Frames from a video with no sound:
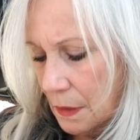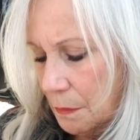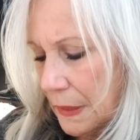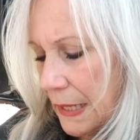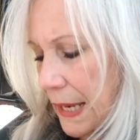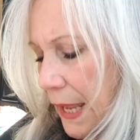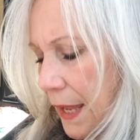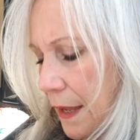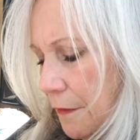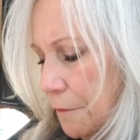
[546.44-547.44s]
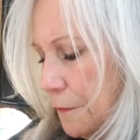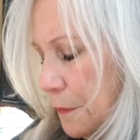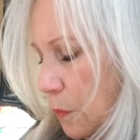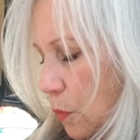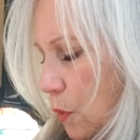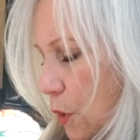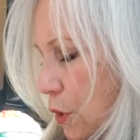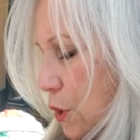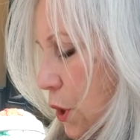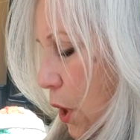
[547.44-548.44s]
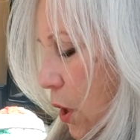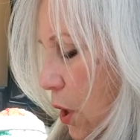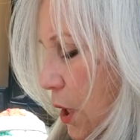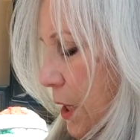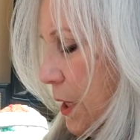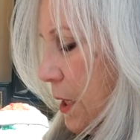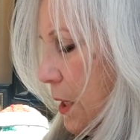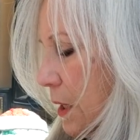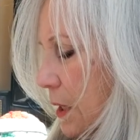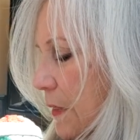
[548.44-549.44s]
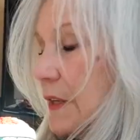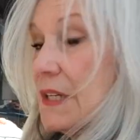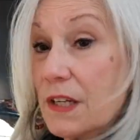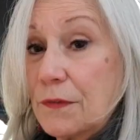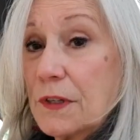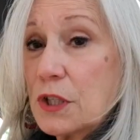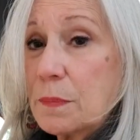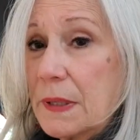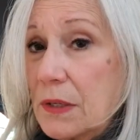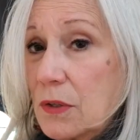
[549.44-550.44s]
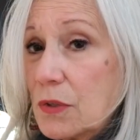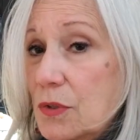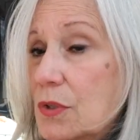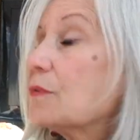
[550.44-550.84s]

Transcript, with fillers: but I have worked on the different spindles